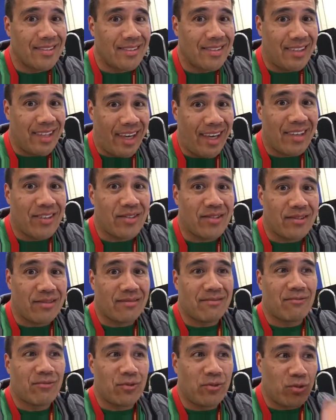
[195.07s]

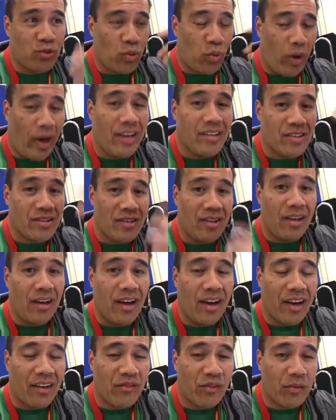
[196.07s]
takes twice as
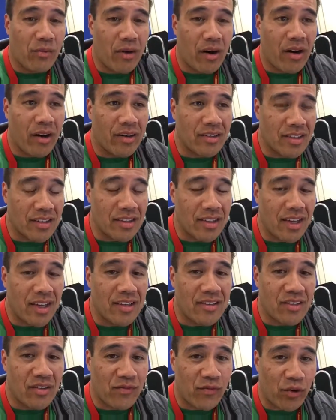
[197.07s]
long for Mars as it
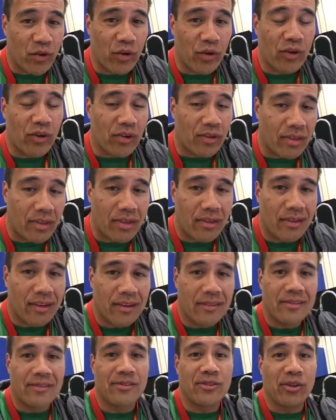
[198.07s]
does for Earth.
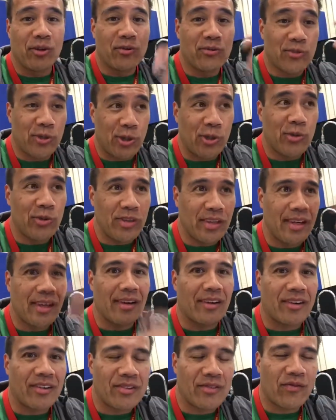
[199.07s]
So 2
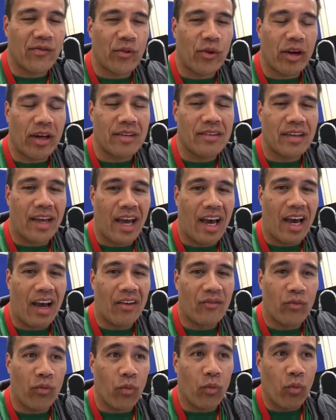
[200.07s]
years for us to
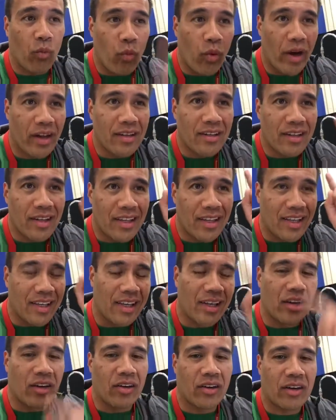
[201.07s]
have 1
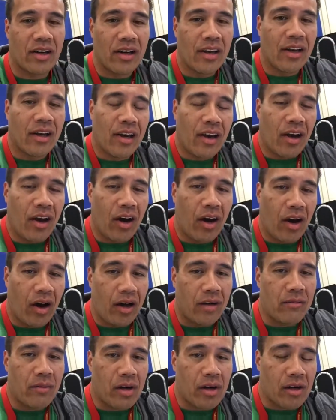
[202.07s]
year
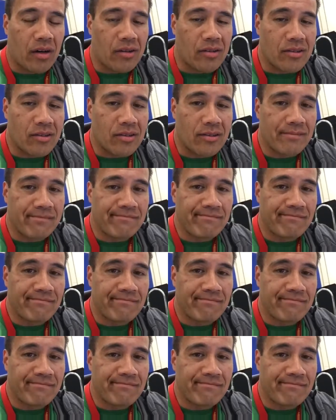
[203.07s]
on Mars.